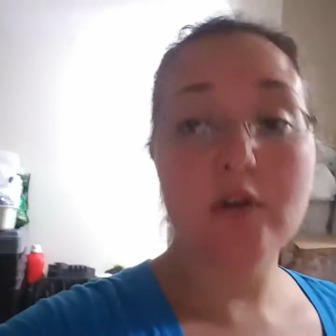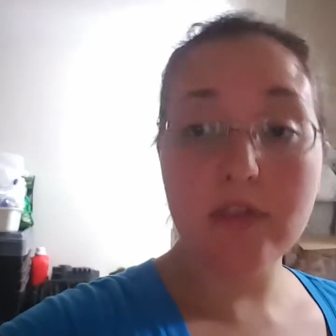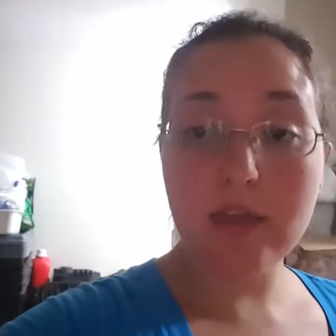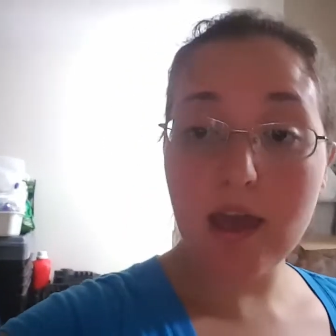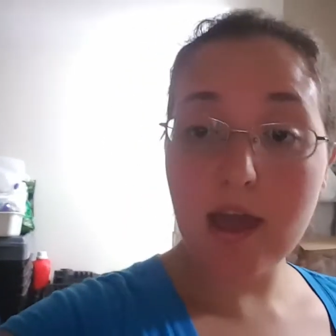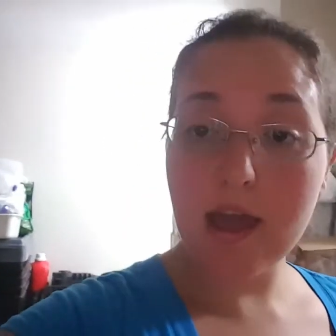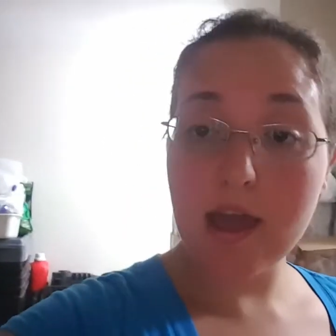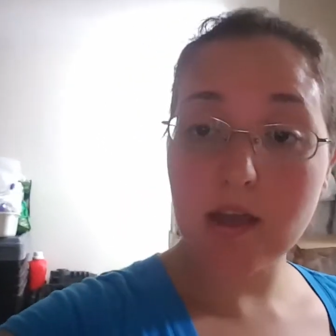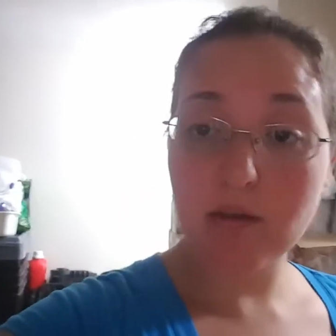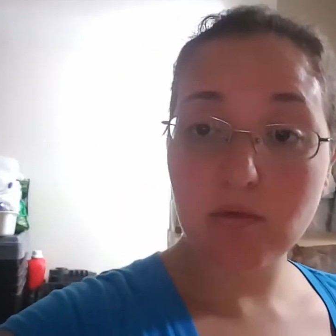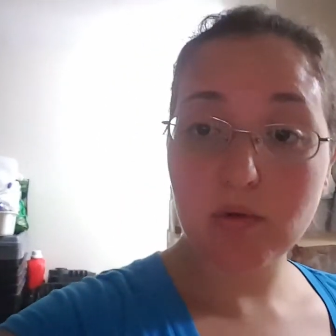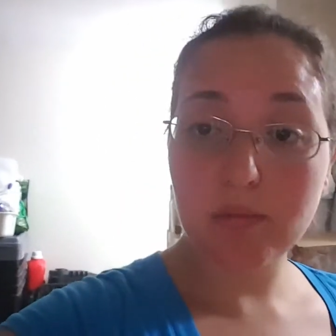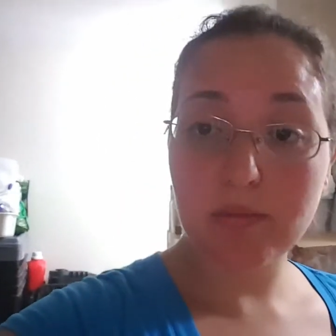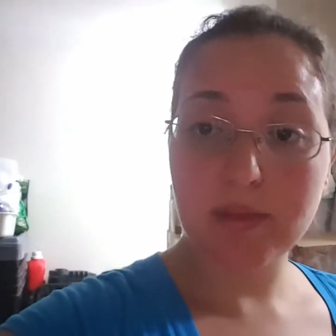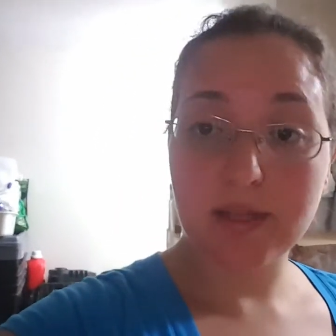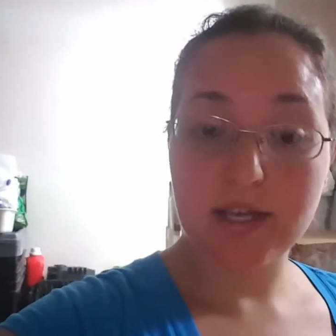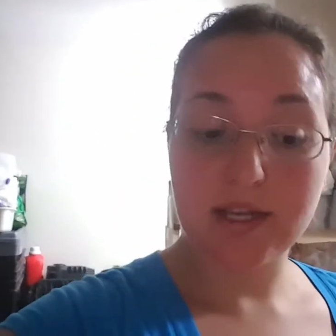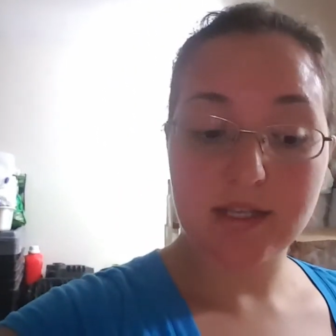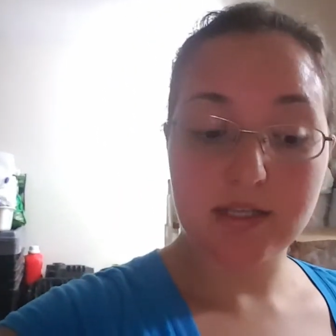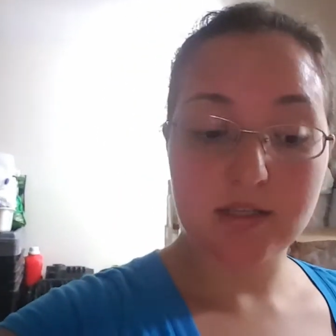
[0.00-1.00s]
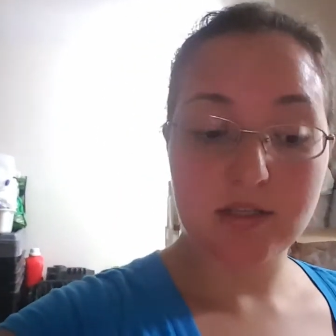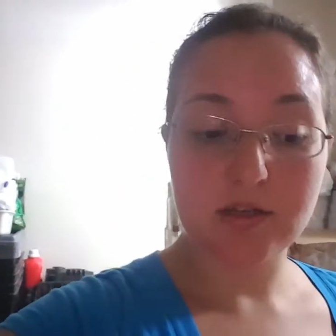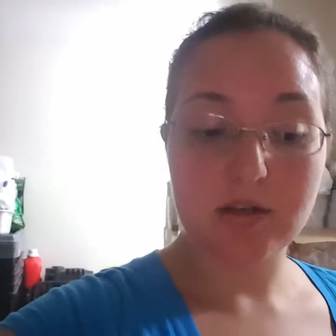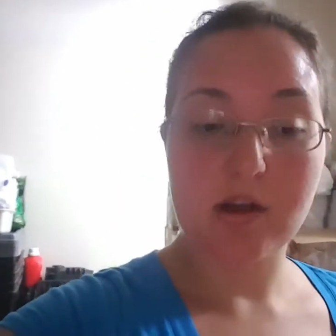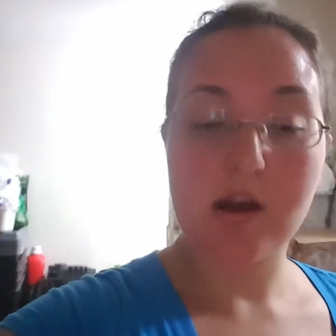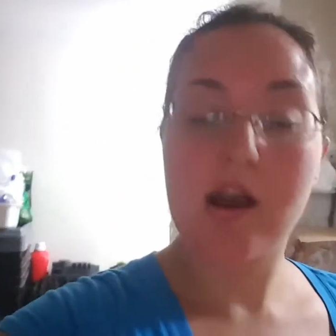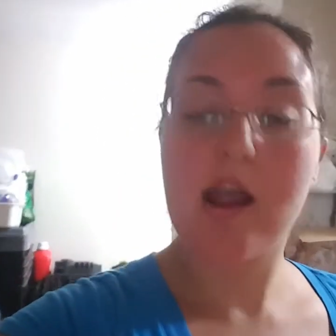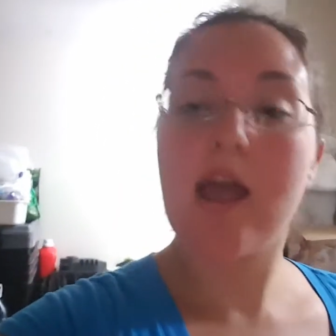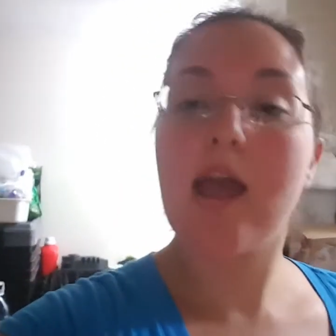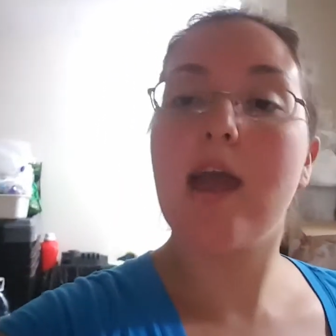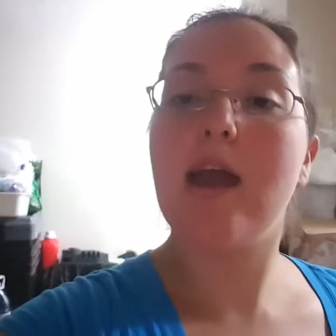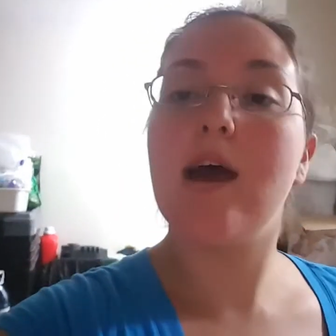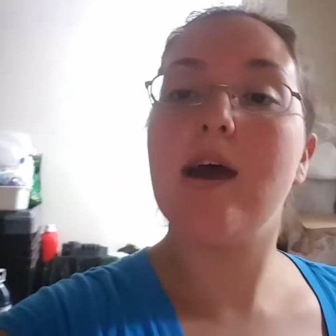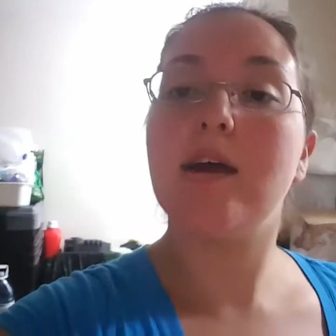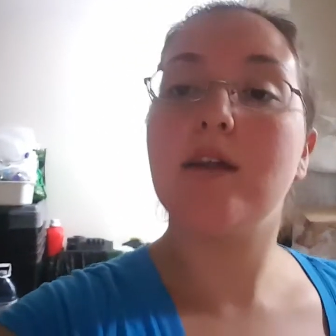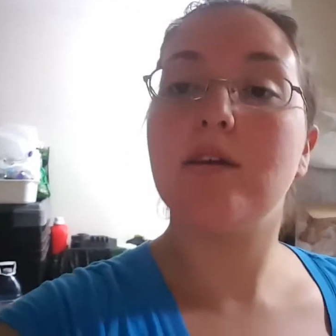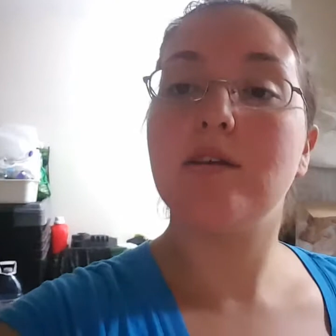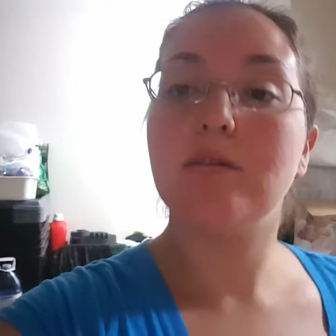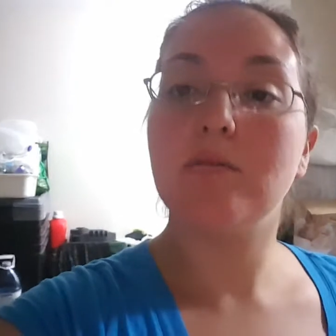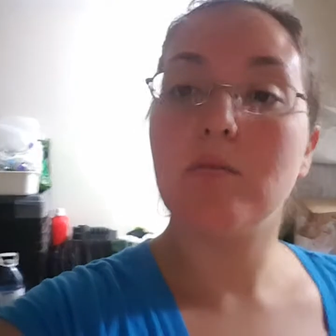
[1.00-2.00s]
For the egg replacer
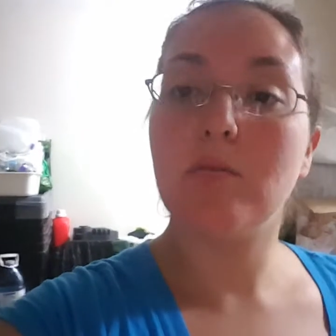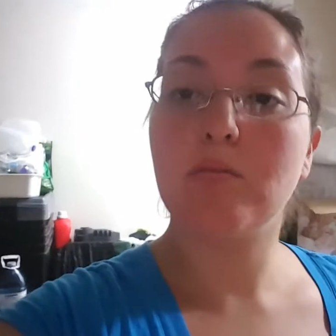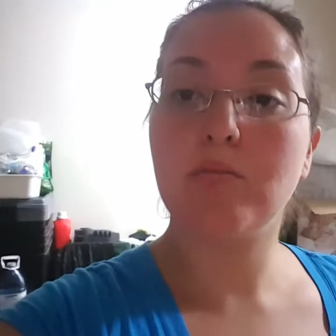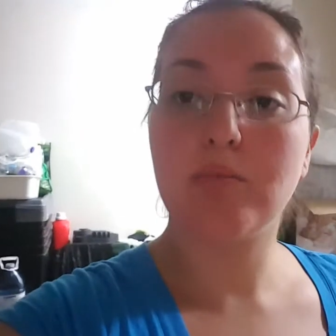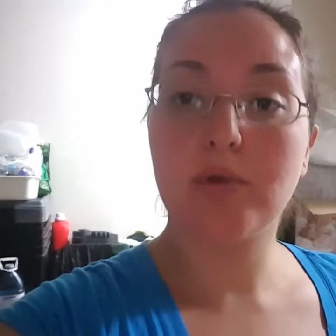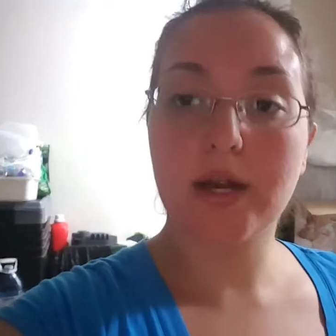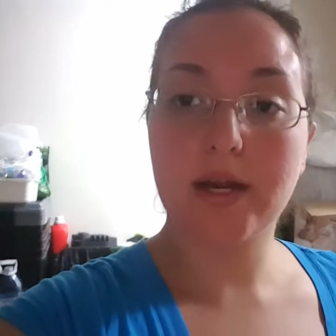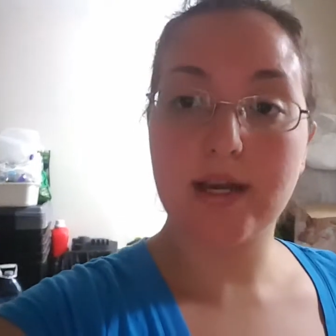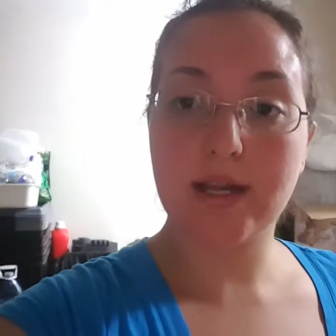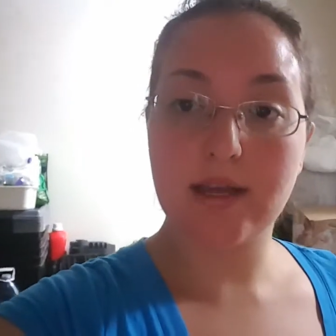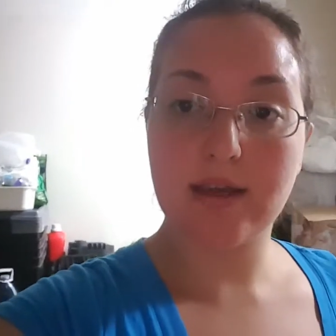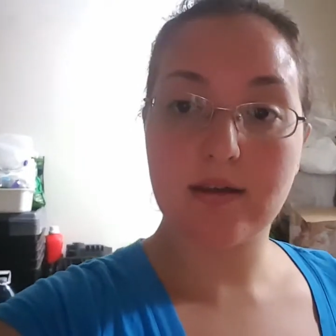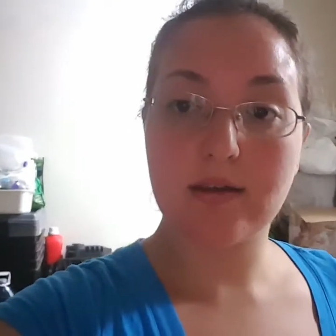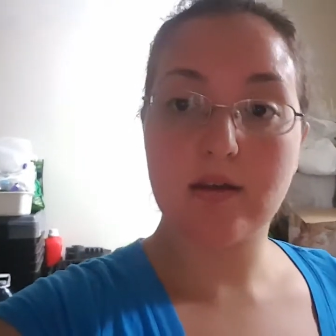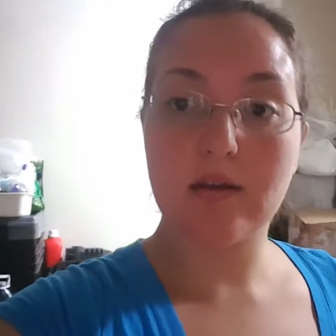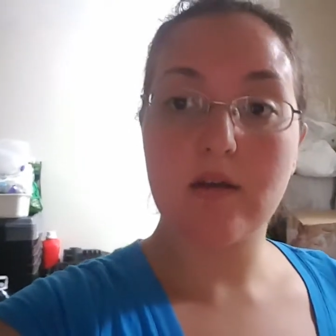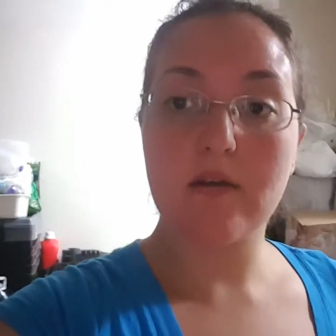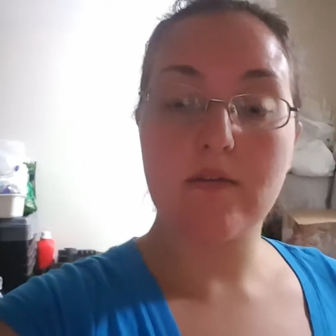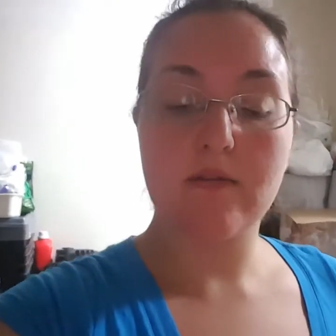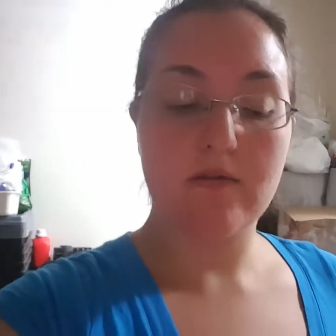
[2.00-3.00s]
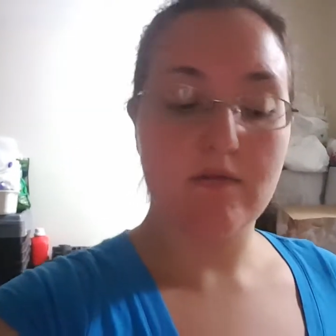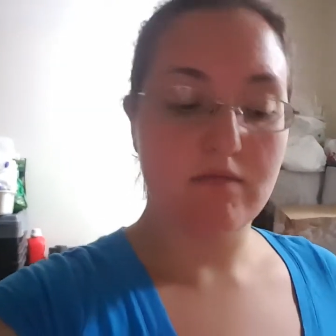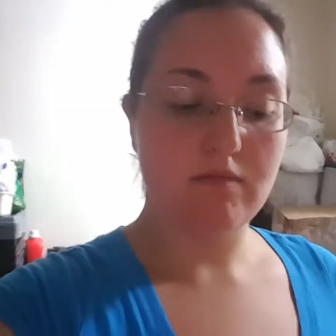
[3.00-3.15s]
and breading